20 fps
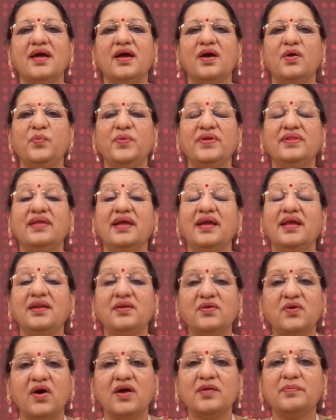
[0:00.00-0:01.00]
with the
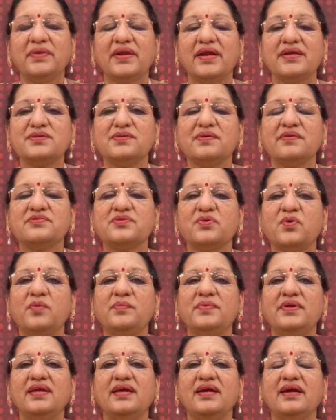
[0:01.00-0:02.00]
incorporation of so
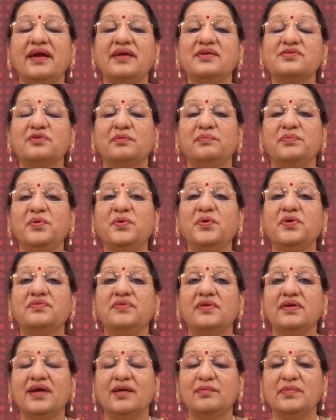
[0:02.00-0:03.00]
many kinds of
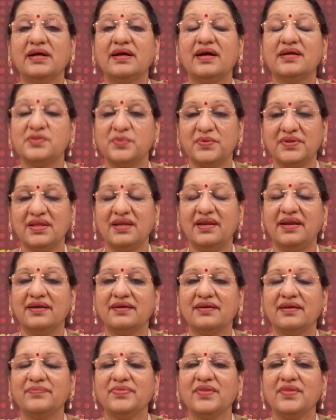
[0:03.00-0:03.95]
beautiful gamakas within it.